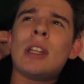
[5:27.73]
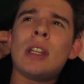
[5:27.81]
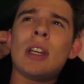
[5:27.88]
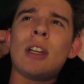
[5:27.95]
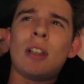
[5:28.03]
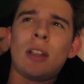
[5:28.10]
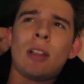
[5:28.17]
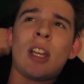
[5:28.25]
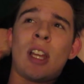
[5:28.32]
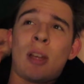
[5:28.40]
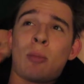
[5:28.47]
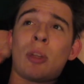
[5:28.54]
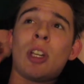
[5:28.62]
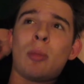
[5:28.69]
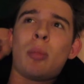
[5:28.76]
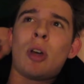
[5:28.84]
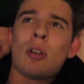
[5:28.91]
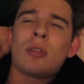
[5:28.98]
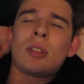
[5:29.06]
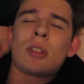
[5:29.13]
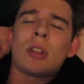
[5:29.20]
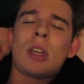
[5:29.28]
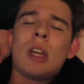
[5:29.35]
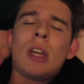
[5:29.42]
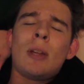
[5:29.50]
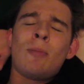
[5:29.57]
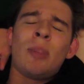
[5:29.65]
that I am going to post,
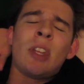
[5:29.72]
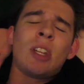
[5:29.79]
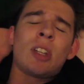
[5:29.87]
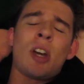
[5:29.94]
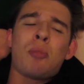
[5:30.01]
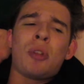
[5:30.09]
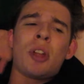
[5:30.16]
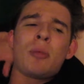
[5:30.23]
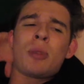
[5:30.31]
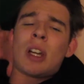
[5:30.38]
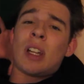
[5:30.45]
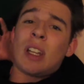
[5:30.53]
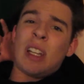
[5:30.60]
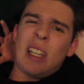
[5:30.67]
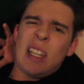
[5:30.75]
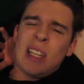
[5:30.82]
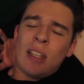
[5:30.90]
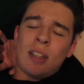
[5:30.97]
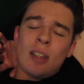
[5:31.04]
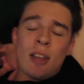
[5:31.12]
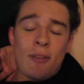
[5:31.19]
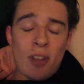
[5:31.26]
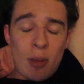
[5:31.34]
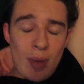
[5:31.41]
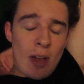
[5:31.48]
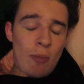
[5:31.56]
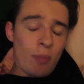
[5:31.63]
and then a couple I'm kind of like eh, iffy
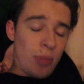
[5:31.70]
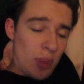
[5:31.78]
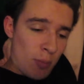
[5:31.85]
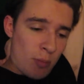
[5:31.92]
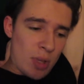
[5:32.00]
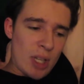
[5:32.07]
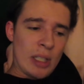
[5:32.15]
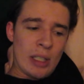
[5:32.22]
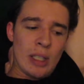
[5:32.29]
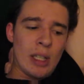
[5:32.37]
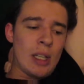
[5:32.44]
about, but